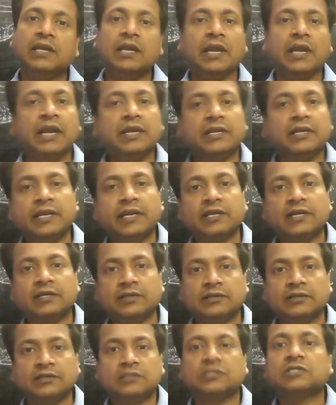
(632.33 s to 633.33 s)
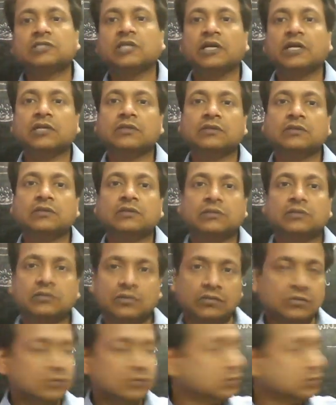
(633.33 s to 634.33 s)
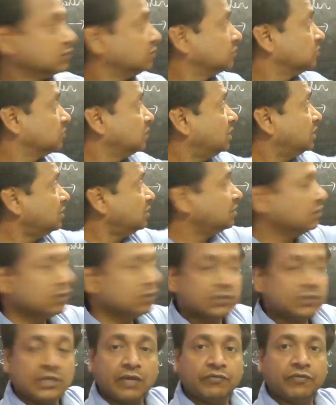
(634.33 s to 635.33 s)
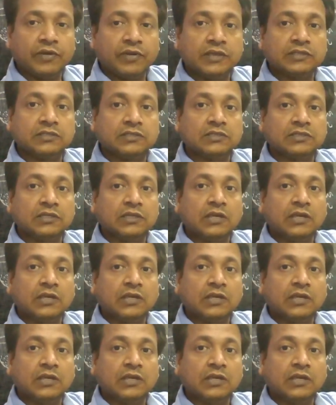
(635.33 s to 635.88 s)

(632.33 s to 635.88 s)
and get stuck to the surface.